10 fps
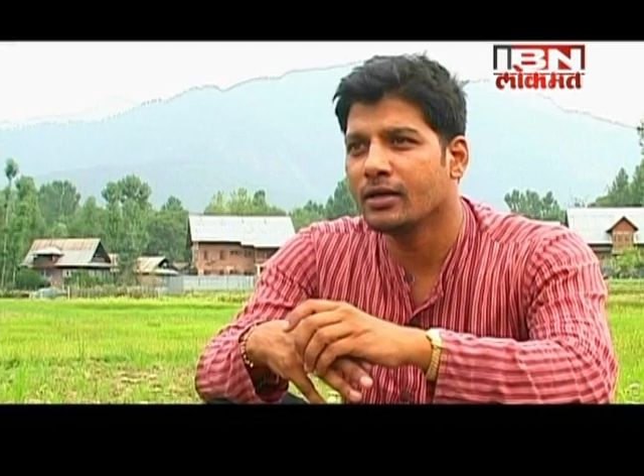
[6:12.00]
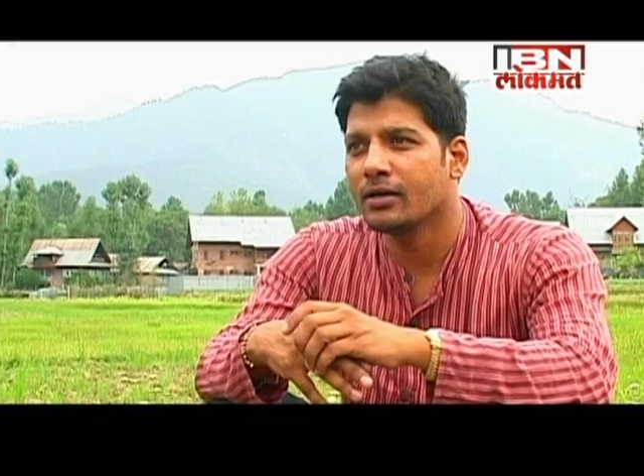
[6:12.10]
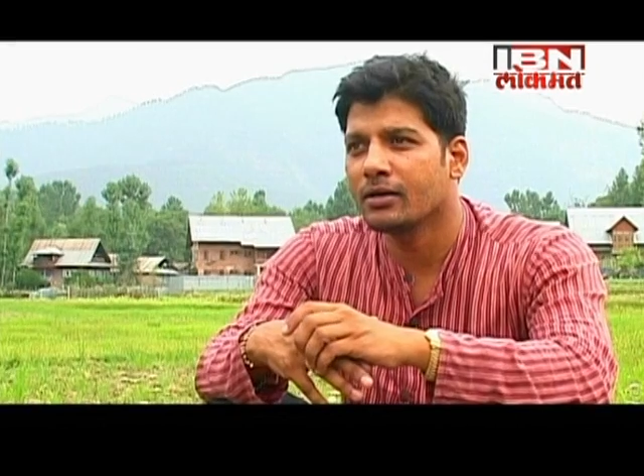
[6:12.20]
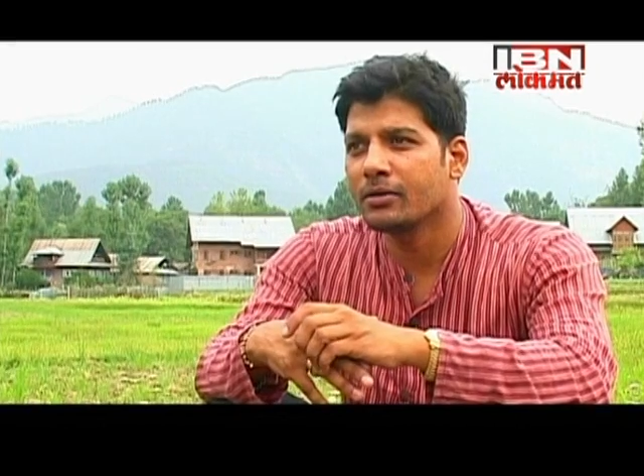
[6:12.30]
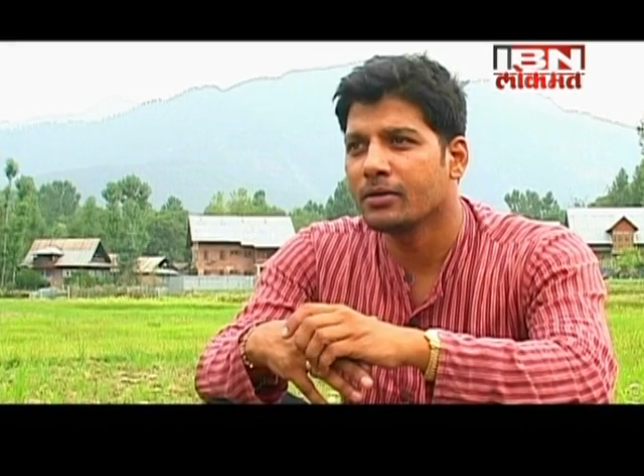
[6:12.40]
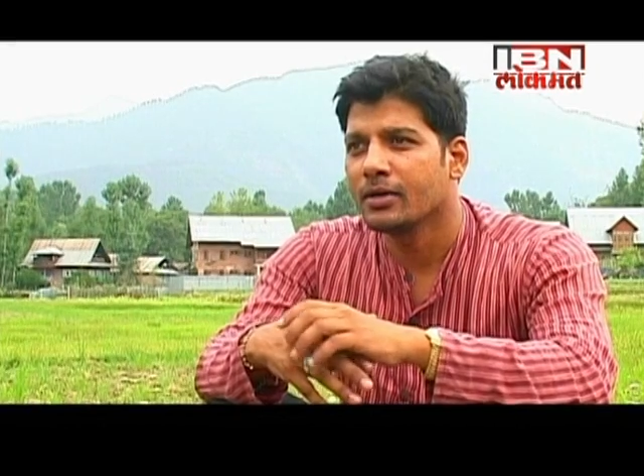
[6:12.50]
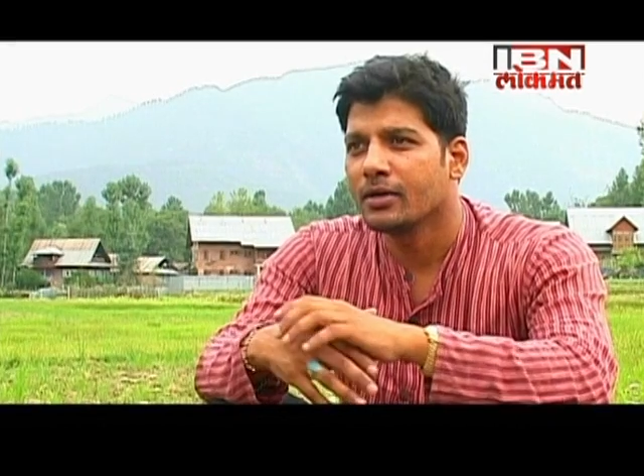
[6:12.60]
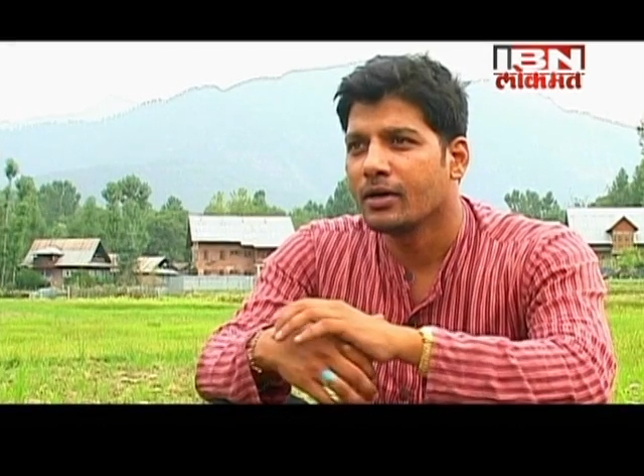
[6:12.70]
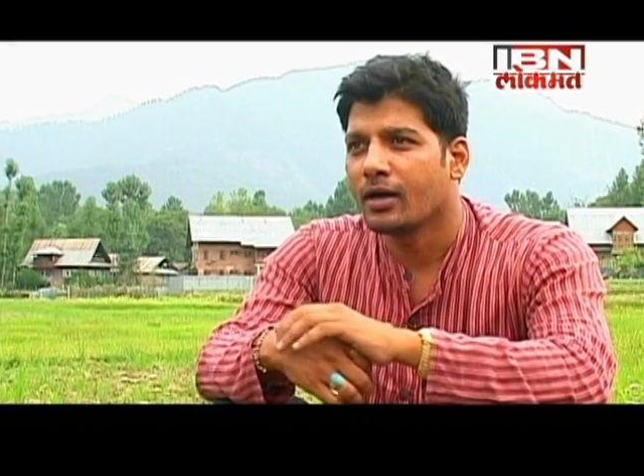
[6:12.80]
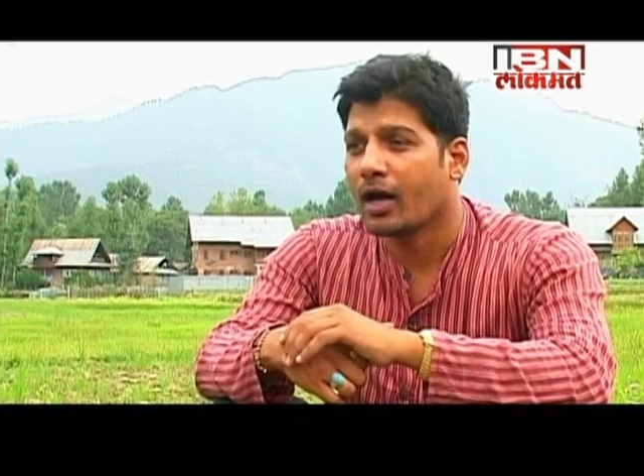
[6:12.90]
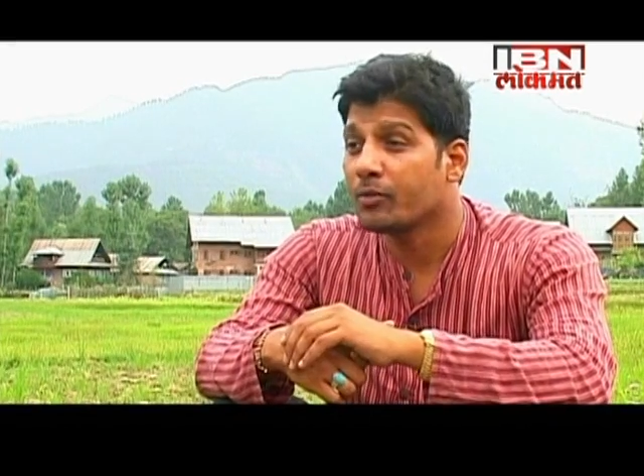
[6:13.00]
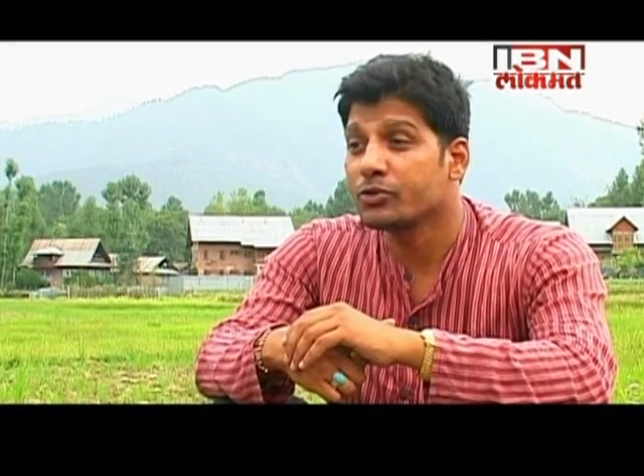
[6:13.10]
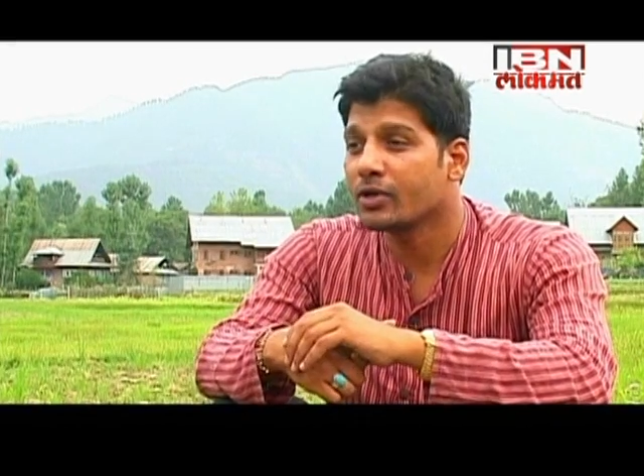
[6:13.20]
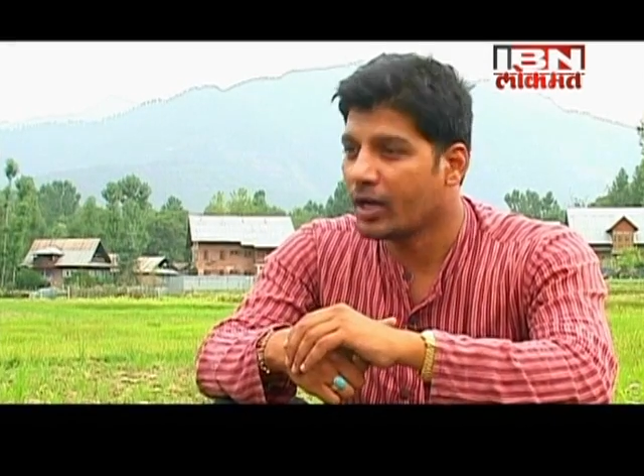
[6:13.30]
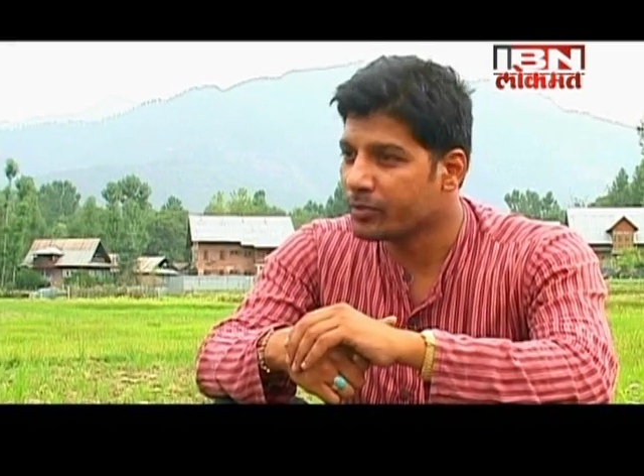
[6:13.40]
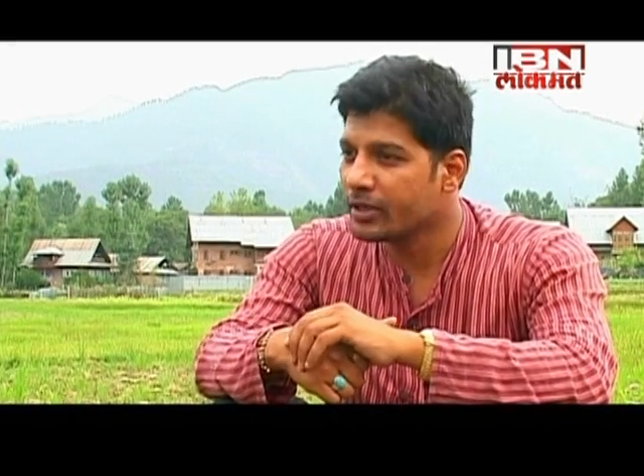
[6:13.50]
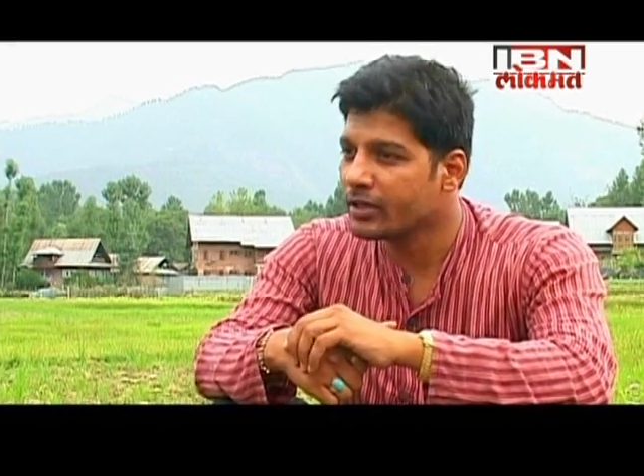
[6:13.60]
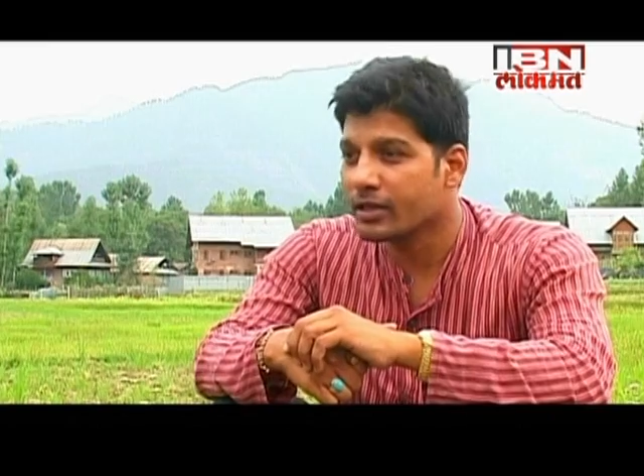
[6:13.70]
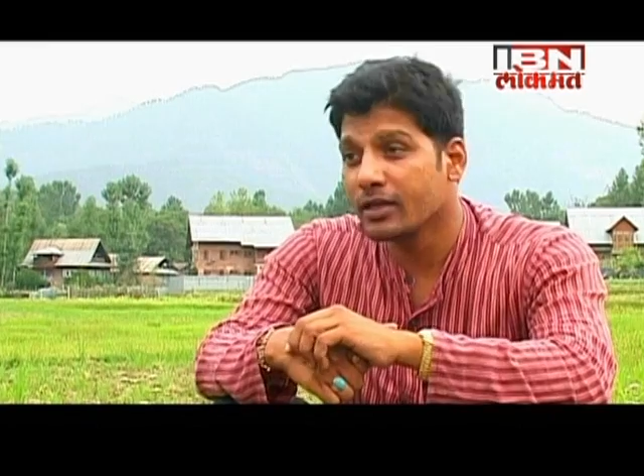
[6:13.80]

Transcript: heaven, and that any